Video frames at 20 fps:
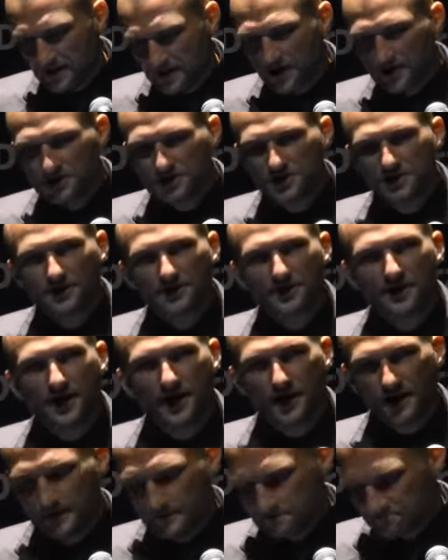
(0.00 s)

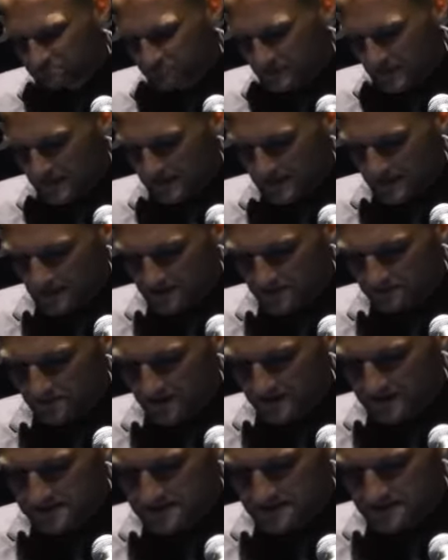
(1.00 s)
Nigeria, and in other
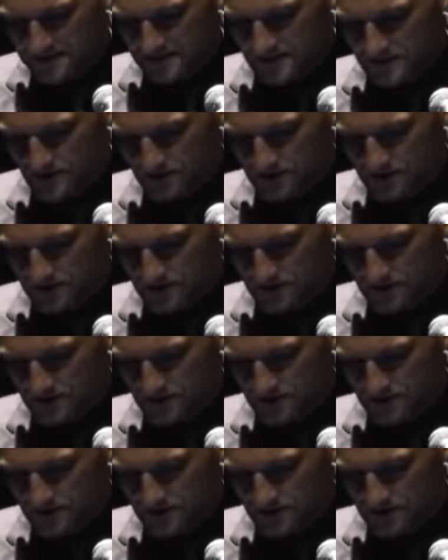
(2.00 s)
places.